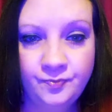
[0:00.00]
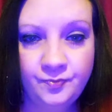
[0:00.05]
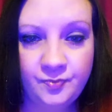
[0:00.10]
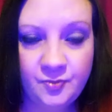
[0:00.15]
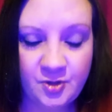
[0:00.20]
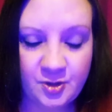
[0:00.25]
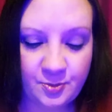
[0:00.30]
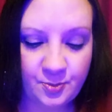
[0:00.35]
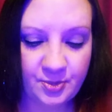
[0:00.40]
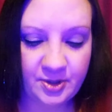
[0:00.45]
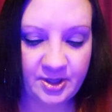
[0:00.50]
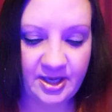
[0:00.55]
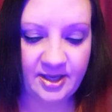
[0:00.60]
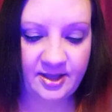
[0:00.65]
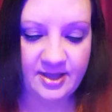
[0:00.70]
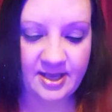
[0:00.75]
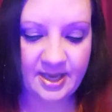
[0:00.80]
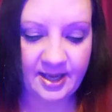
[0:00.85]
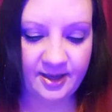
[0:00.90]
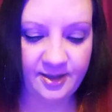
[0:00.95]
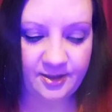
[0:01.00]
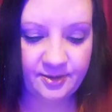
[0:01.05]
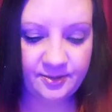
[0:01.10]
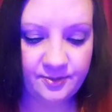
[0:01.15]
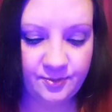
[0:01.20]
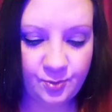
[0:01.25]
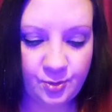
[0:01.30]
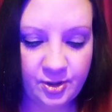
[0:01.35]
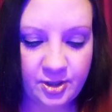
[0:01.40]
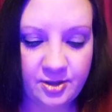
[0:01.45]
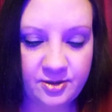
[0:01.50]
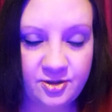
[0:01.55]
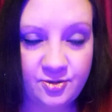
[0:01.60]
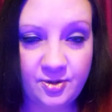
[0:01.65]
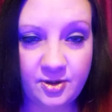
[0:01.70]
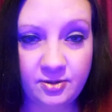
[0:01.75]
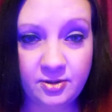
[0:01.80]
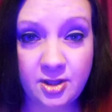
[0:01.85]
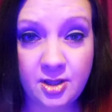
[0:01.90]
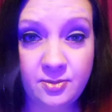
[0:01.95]
So I'm playing that. What Goes
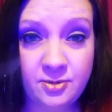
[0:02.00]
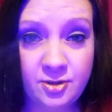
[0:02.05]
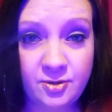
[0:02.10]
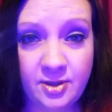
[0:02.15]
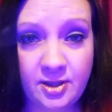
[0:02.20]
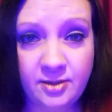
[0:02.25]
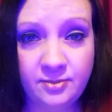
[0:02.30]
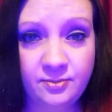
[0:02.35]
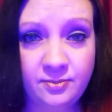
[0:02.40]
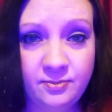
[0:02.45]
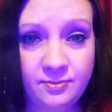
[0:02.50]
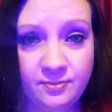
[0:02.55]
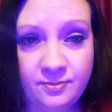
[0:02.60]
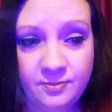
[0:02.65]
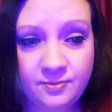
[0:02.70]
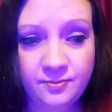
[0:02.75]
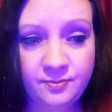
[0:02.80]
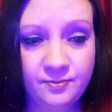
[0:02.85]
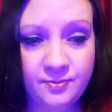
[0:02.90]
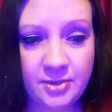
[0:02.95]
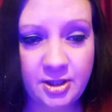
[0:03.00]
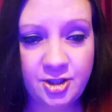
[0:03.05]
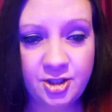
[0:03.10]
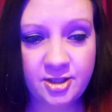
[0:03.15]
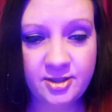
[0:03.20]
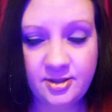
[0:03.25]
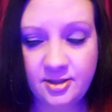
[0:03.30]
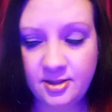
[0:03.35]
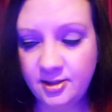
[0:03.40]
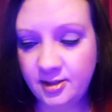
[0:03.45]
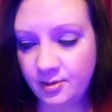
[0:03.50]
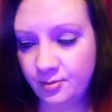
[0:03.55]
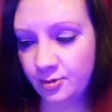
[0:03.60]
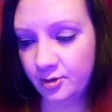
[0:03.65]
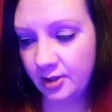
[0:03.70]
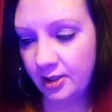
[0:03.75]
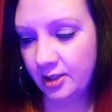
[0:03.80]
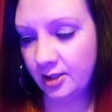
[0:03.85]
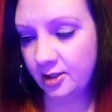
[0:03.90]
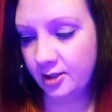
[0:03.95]
Around Comes Around by Justin
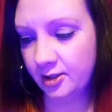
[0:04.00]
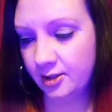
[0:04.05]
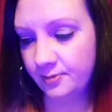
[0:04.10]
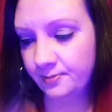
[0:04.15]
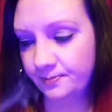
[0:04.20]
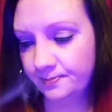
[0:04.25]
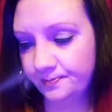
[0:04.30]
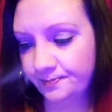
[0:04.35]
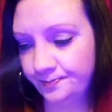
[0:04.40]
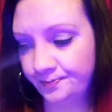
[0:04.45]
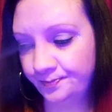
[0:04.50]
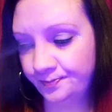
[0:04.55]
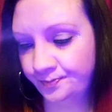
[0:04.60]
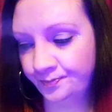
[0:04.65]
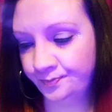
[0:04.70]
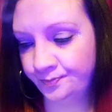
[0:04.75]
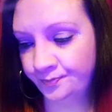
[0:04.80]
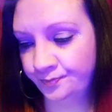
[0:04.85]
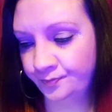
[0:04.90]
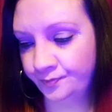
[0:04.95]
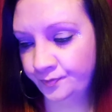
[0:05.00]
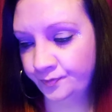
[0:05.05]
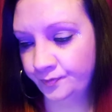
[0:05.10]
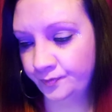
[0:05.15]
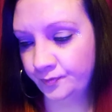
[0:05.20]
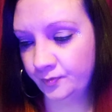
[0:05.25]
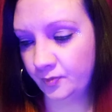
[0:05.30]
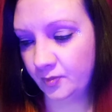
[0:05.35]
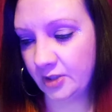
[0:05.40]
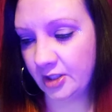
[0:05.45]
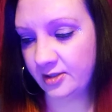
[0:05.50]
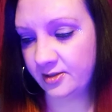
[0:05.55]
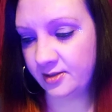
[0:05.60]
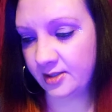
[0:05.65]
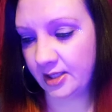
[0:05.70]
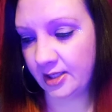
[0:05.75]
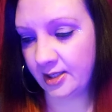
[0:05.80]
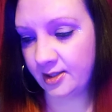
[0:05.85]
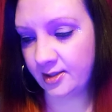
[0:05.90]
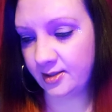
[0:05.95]
Timberlake. This
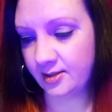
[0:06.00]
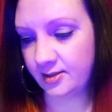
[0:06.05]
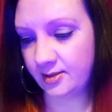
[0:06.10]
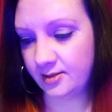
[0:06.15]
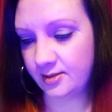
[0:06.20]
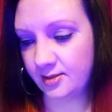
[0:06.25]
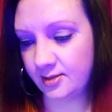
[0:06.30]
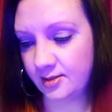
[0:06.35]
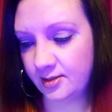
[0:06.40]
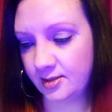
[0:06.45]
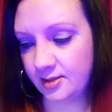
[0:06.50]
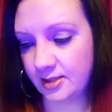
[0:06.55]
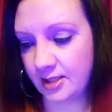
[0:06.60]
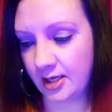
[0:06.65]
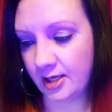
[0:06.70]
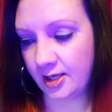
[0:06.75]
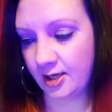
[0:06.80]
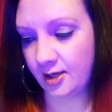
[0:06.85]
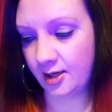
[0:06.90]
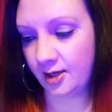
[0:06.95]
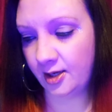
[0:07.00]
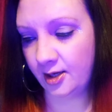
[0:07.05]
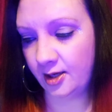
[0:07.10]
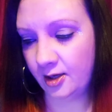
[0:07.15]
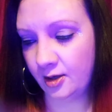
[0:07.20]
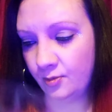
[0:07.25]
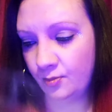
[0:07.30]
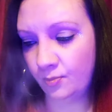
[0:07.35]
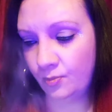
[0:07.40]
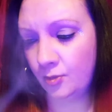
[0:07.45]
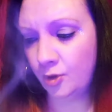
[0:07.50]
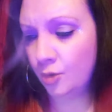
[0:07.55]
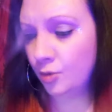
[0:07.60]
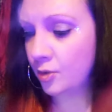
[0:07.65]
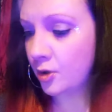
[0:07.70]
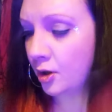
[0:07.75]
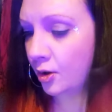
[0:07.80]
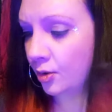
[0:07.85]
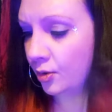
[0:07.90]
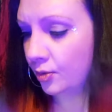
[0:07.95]
is a
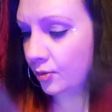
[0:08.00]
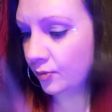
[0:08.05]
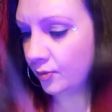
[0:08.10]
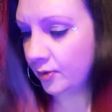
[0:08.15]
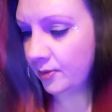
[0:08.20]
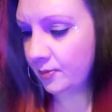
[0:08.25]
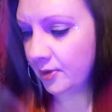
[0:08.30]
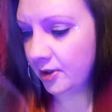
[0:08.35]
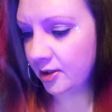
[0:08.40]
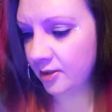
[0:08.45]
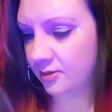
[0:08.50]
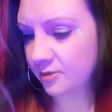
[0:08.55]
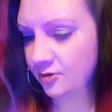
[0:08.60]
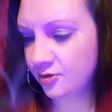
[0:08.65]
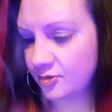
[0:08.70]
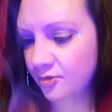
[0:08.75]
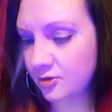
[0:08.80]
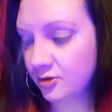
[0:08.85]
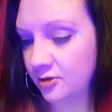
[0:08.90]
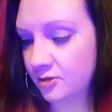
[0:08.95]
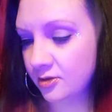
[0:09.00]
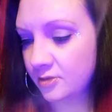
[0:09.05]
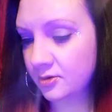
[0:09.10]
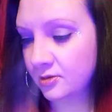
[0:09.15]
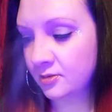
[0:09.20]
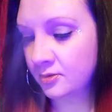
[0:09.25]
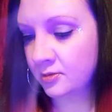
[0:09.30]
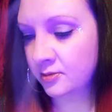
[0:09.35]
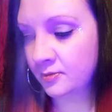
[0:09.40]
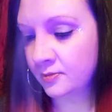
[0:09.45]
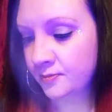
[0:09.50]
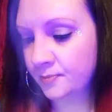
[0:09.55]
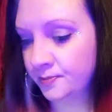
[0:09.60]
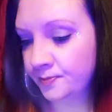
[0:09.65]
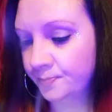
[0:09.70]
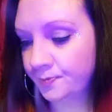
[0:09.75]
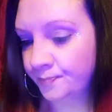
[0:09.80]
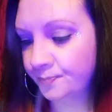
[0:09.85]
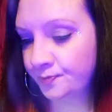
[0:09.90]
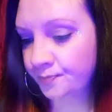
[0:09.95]
Muto remix.
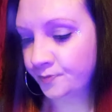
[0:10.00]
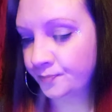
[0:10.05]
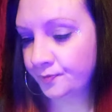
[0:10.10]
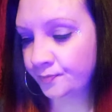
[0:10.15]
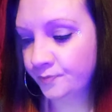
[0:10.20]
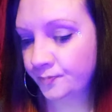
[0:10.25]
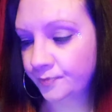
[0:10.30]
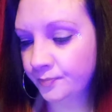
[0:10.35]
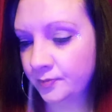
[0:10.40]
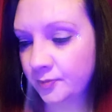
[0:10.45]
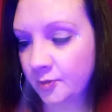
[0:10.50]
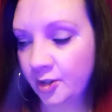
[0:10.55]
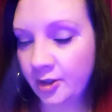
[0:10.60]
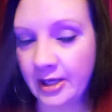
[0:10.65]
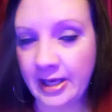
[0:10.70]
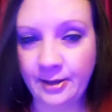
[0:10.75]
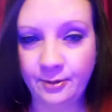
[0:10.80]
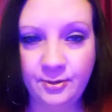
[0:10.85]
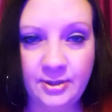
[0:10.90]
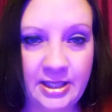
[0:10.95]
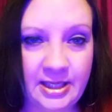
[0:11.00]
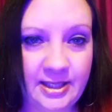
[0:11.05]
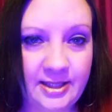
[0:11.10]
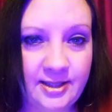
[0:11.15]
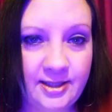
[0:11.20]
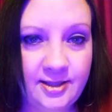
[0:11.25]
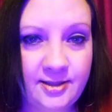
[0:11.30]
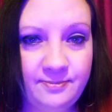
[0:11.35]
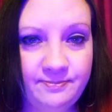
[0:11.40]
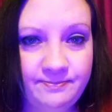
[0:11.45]
Cloud Kid.